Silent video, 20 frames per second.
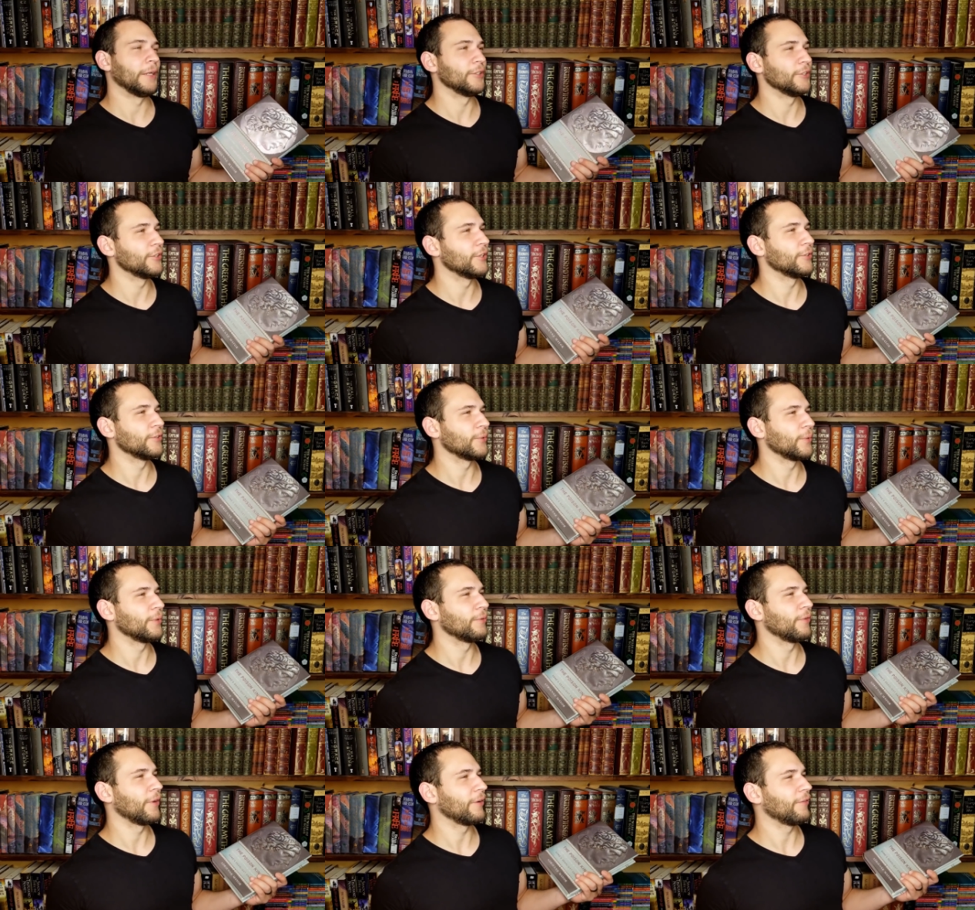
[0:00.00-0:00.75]
I just said
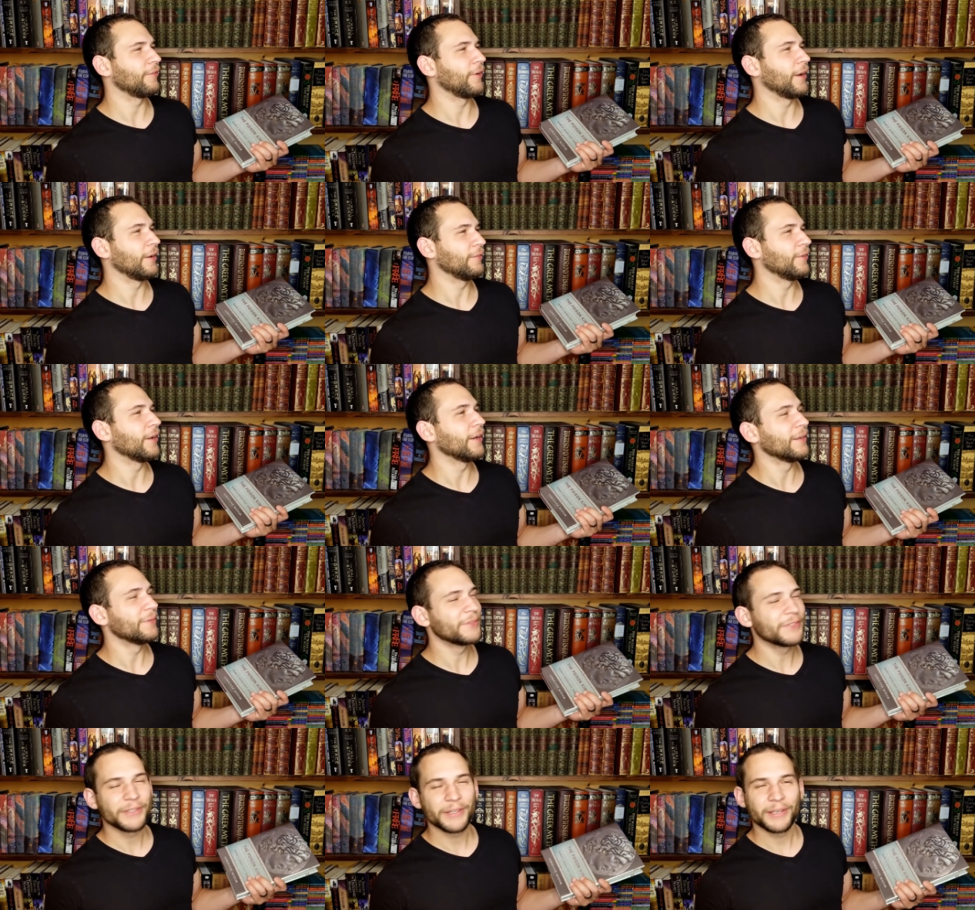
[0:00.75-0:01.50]
sort of like five
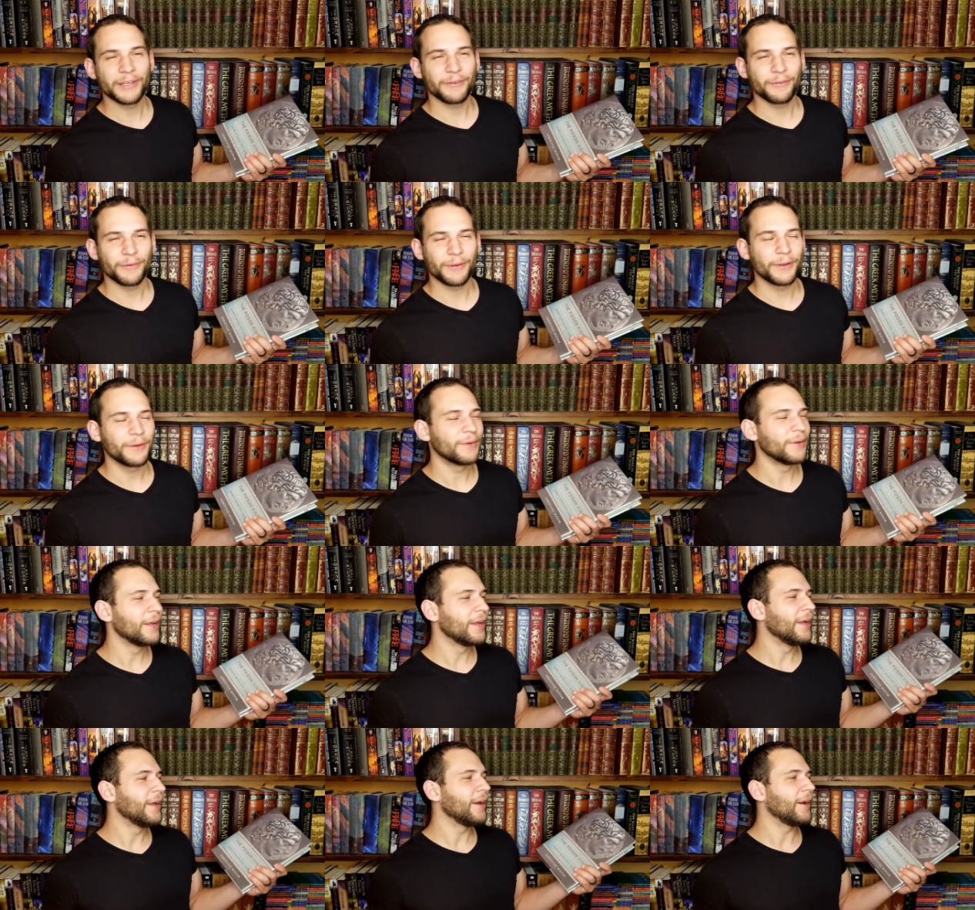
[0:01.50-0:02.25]
times in like a row.
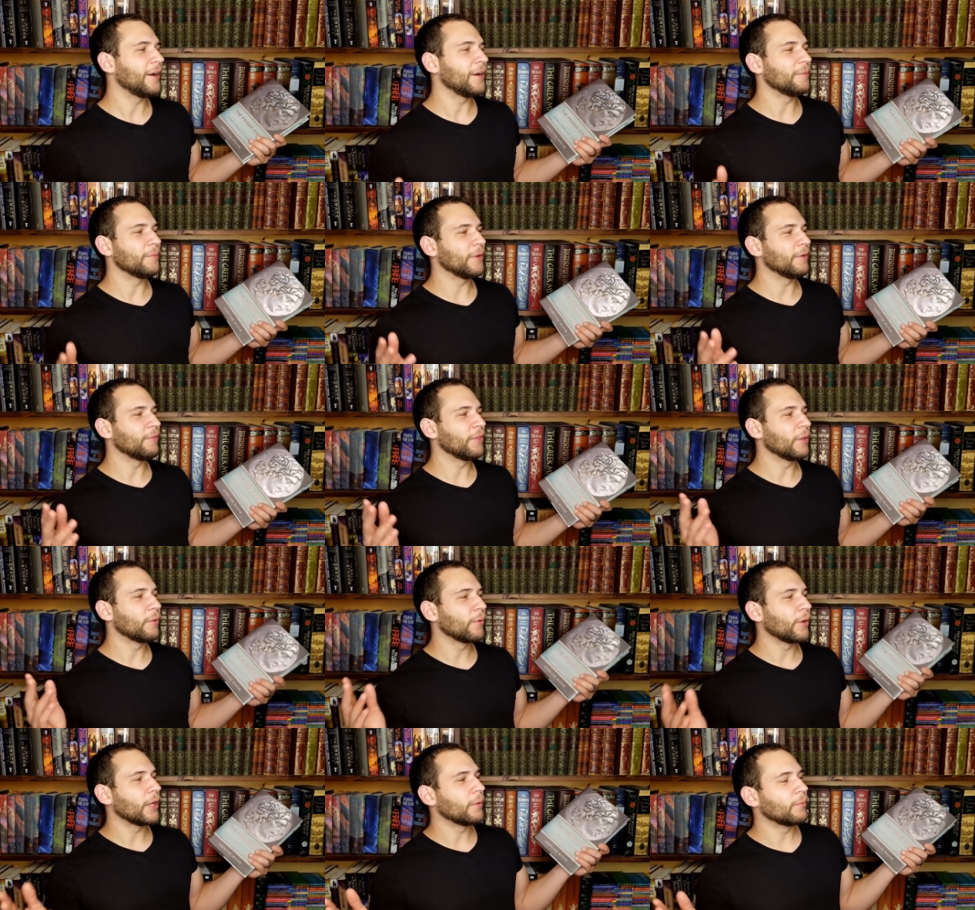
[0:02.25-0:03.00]
Um, if
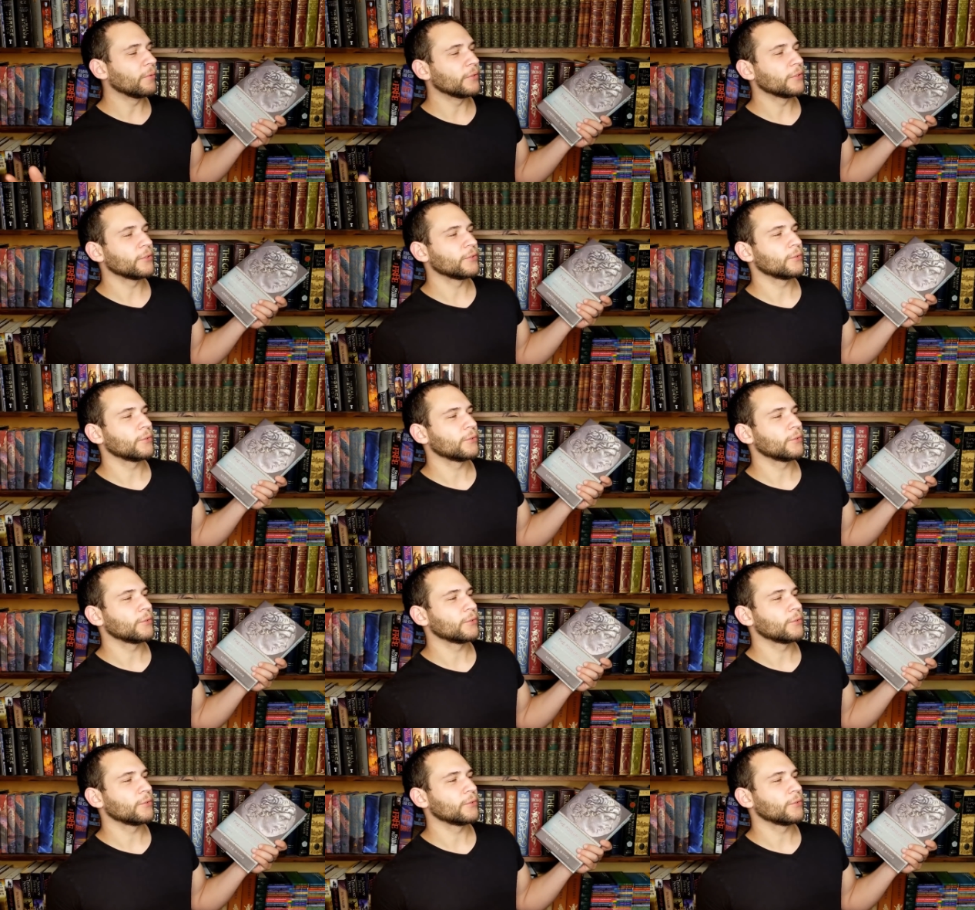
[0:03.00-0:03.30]
they were able to,